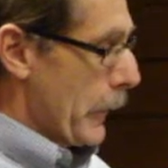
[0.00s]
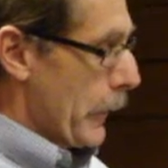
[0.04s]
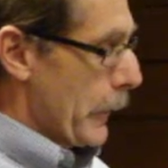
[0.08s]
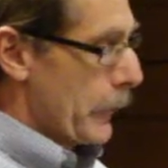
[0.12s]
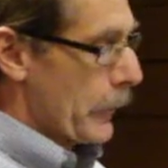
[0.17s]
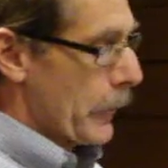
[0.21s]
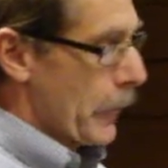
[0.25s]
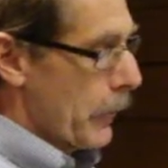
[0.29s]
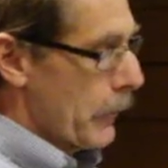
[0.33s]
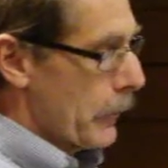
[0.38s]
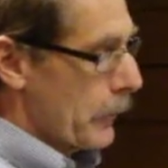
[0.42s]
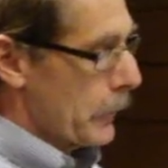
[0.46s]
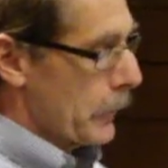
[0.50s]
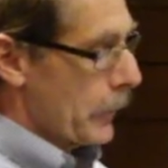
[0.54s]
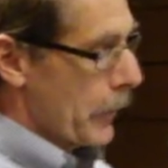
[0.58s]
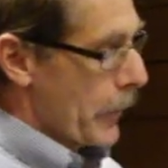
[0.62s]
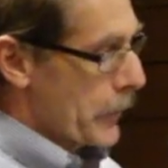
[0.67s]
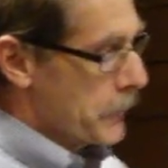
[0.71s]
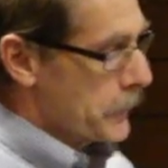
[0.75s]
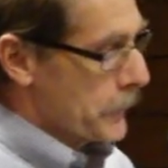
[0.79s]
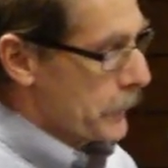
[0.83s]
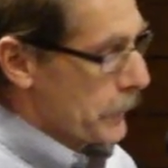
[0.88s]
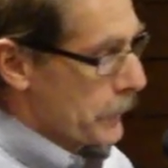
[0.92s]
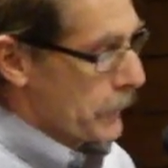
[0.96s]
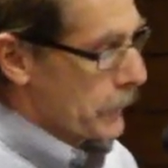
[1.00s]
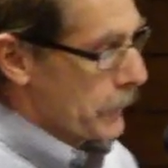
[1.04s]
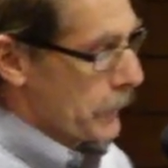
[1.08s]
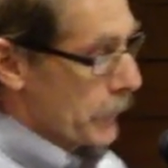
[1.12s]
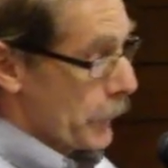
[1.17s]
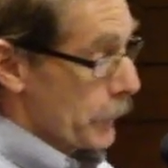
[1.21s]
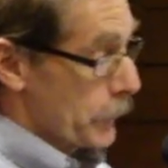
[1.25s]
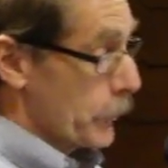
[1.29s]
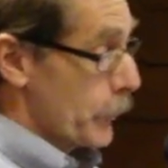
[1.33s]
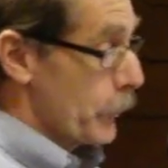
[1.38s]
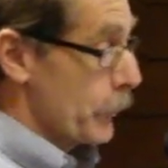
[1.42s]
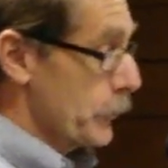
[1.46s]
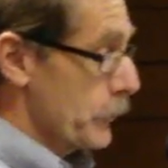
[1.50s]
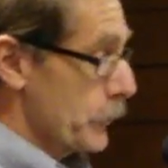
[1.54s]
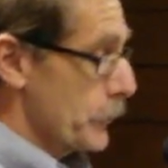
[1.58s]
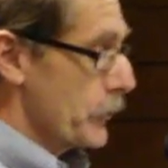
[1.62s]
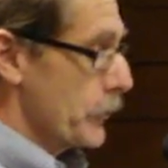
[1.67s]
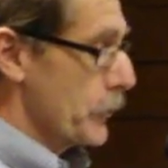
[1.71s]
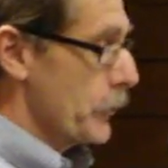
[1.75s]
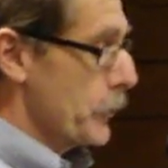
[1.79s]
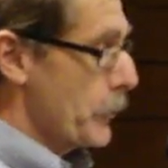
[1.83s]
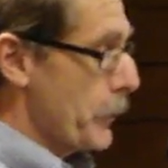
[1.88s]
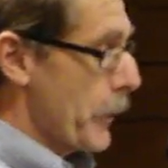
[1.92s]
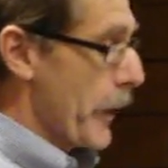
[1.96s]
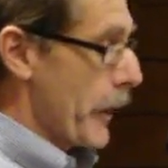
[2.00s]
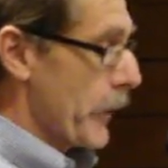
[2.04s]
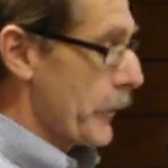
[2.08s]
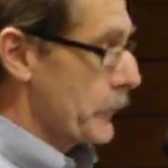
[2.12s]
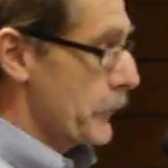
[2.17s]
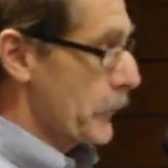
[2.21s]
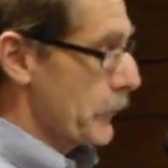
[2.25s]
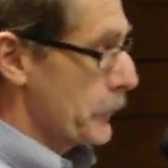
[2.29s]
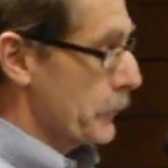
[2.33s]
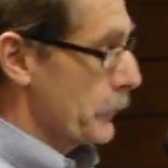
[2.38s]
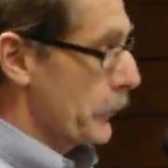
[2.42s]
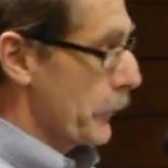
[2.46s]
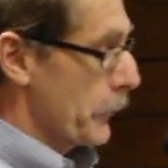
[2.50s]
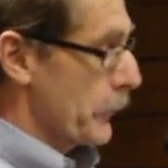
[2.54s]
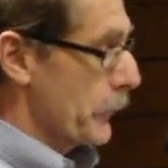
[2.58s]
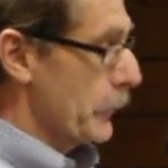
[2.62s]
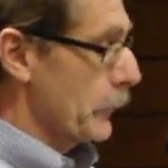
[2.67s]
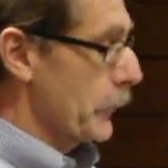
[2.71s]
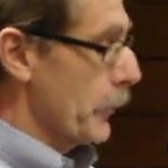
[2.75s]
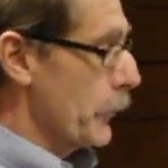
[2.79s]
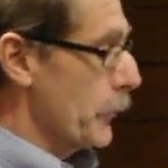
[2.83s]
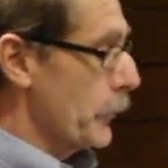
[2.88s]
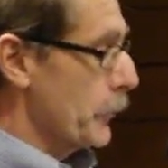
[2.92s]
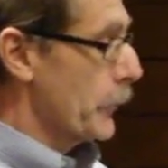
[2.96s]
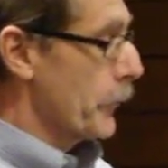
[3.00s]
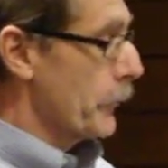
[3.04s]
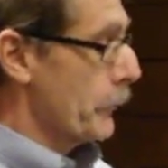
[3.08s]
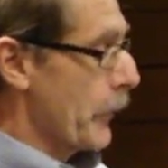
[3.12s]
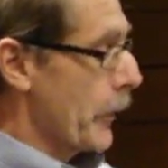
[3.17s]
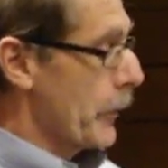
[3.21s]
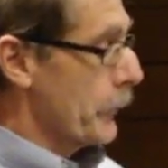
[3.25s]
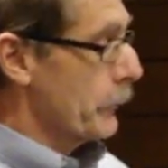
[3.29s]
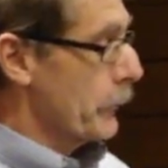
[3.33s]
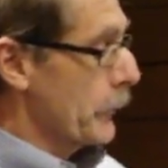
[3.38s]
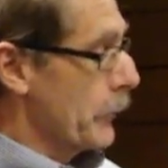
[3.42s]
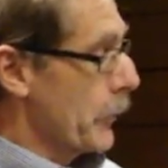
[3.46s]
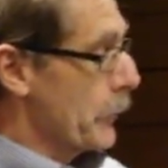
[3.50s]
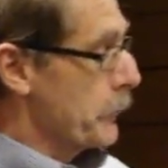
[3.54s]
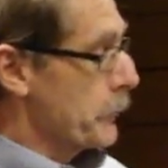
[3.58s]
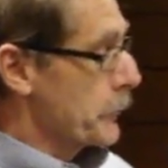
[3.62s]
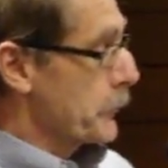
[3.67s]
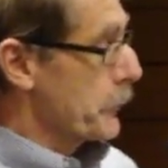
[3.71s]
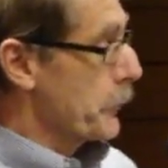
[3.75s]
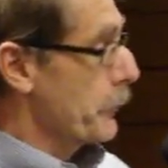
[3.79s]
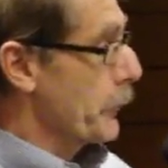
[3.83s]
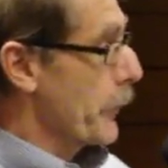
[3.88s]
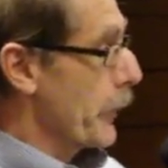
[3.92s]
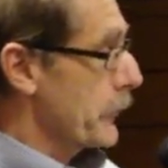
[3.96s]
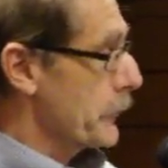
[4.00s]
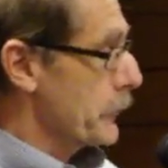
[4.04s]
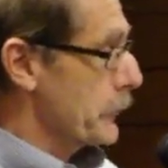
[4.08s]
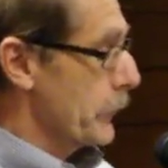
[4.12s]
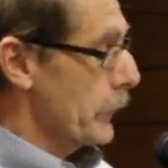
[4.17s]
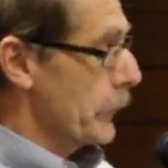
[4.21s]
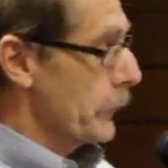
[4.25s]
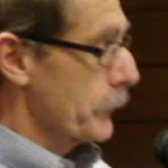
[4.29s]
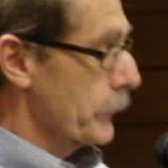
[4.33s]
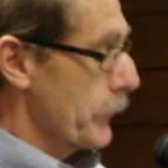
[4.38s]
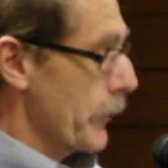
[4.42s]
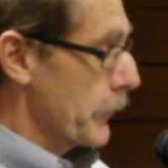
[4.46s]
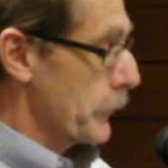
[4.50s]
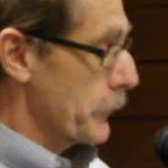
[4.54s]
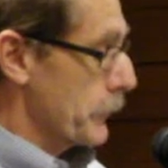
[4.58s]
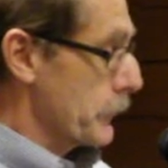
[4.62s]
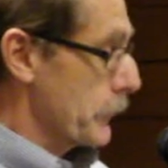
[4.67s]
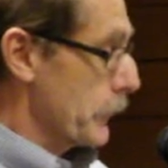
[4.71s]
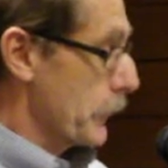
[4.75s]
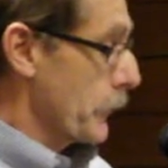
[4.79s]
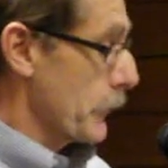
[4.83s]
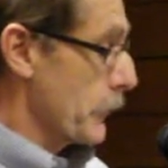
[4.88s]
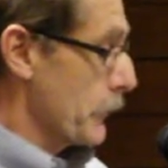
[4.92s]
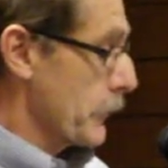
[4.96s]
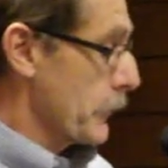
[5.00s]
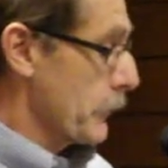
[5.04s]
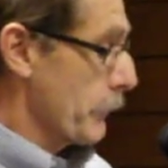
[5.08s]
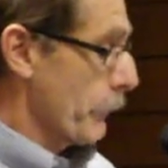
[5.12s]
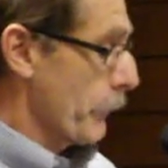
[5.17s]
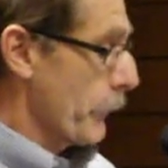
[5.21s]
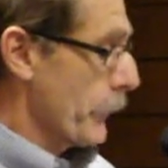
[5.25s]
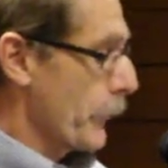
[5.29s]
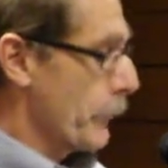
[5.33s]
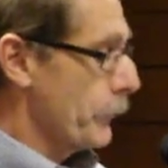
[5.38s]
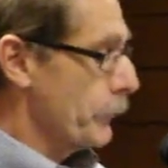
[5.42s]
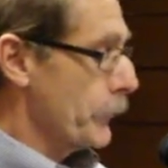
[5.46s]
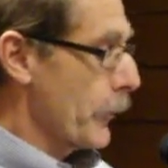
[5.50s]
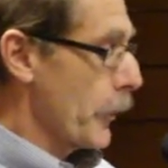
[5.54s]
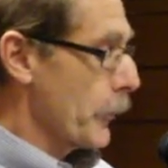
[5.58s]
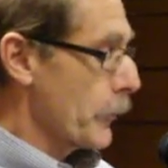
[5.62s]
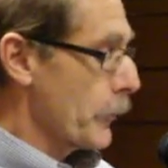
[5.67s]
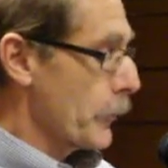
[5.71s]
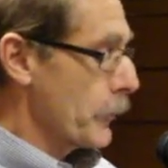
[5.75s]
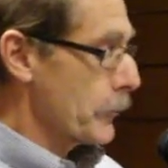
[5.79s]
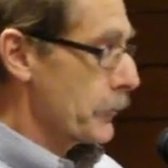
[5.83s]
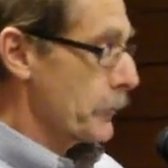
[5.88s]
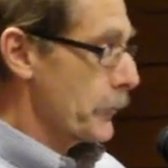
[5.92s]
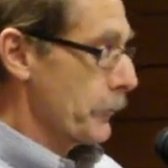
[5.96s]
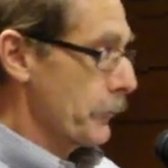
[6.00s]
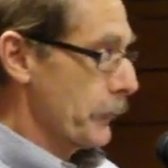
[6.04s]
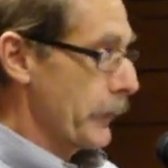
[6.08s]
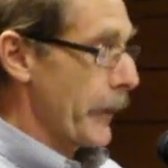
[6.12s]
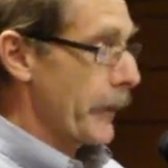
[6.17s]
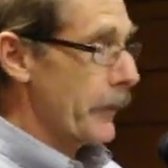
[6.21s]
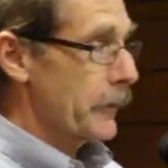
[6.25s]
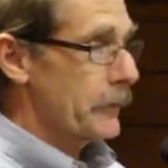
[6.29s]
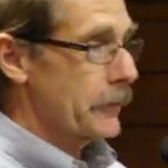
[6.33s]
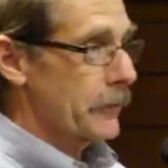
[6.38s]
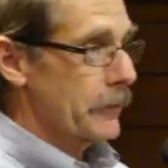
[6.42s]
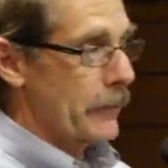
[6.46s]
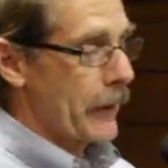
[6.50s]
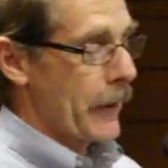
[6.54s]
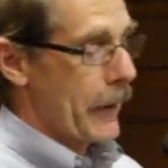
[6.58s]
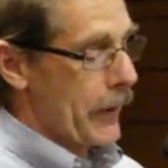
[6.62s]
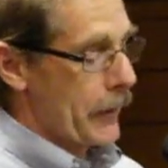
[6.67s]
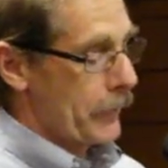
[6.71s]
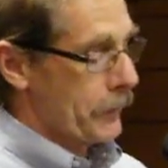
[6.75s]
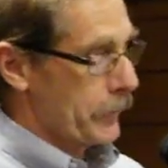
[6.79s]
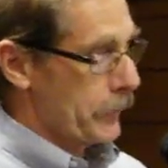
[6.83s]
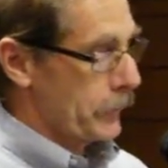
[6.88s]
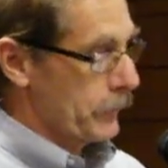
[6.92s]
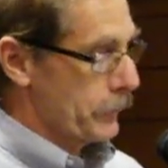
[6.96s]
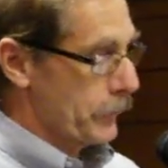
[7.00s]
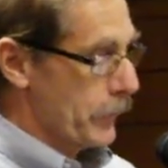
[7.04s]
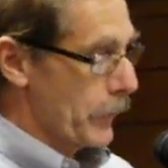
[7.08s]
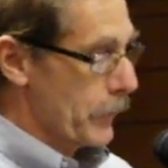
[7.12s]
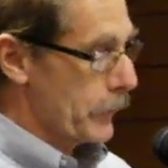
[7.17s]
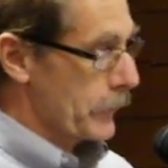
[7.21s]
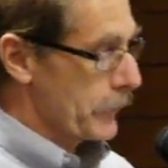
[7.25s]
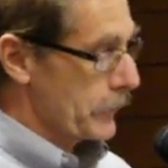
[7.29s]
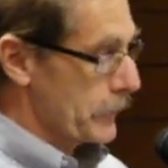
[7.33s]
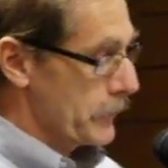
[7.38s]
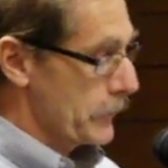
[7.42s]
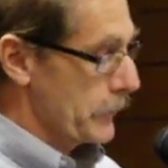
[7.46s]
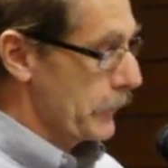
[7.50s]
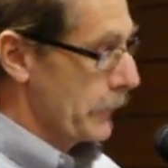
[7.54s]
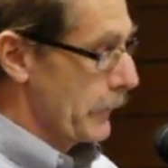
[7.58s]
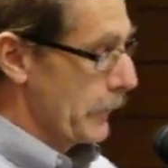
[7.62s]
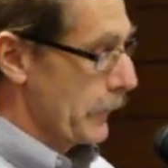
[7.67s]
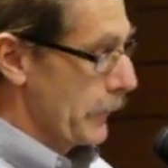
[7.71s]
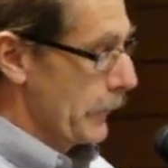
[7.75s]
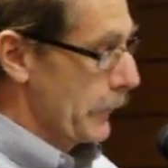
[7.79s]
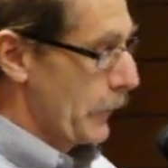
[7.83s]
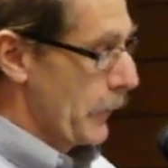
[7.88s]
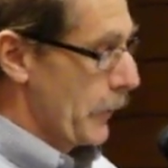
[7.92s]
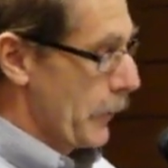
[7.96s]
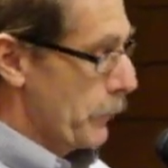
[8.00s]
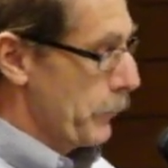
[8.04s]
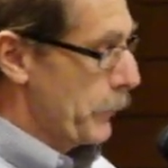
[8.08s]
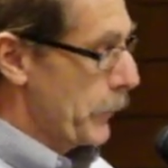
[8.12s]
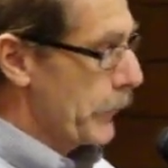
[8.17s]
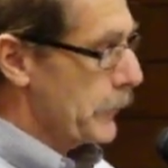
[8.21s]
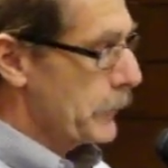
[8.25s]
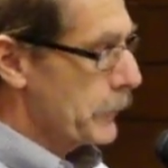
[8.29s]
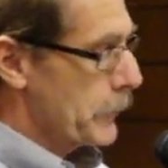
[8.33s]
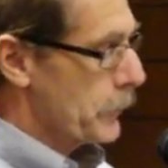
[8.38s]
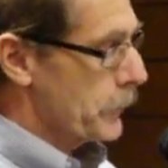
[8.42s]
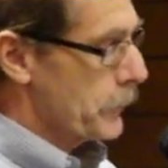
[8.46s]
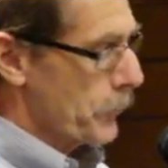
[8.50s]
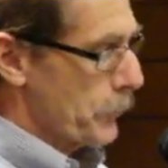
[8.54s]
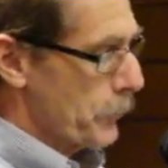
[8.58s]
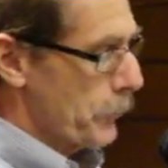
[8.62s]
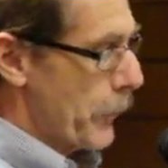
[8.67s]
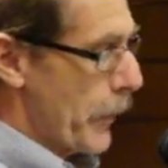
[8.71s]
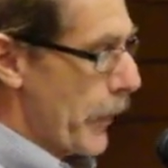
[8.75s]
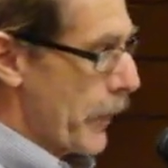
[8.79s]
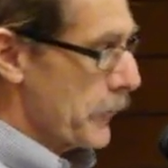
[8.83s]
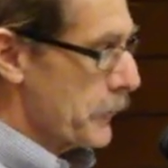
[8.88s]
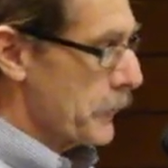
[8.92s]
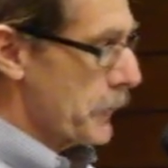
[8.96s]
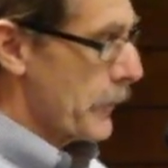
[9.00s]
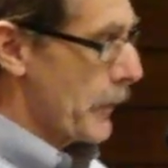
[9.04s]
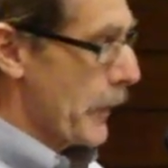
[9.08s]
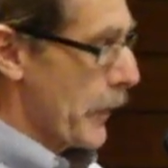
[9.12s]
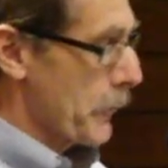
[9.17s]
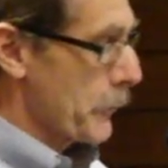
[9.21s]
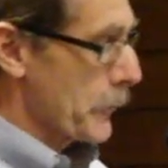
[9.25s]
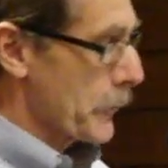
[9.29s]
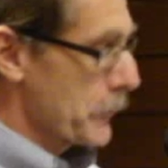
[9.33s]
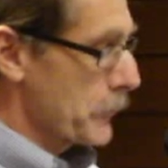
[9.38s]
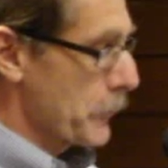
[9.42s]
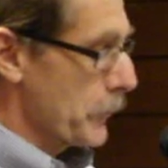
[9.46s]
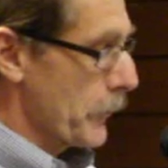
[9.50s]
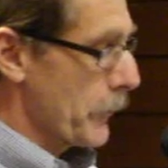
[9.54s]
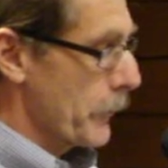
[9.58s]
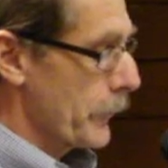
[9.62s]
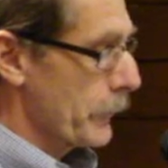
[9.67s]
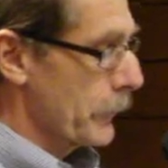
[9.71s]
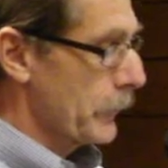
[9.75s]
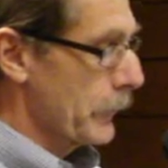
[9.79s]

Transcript: In hall closets, those old shoe boxes with their load of envelopes from Rexall drugstores, of the photos flecked and half in focus, pictures from box cameras with their